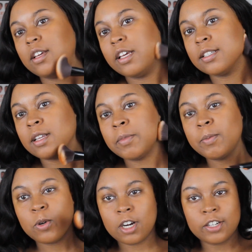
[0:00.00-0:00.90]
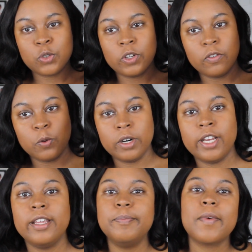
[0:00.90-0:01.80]
And some people contour their
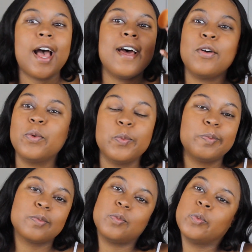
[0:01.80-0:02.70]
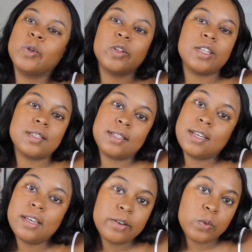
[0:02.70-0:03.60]
forehead. I don't really
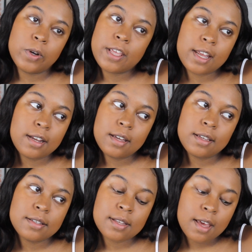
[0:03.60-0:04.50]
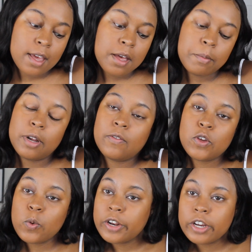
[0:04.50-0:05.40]
see what that does, but if
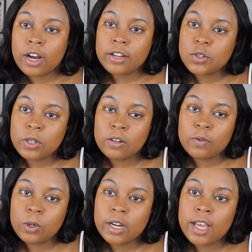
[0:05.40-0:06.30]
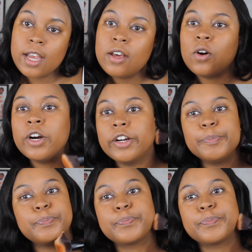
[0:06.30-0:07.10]
you want to contour your forehead, or